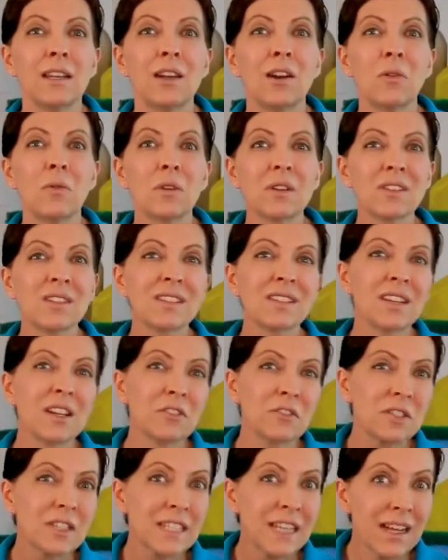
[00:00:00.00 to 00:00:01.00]
You don't want
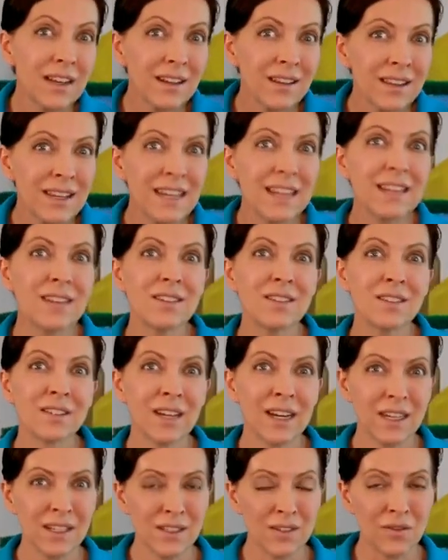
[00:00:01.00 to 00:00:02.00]
stuff stuck on the
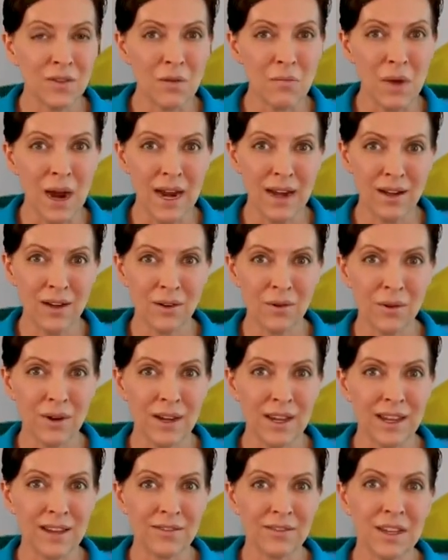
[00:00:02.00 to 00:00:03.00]
insides of the
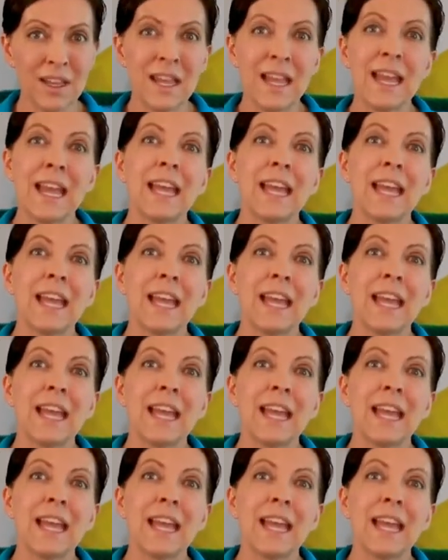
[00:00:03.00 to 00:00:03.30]
microwave.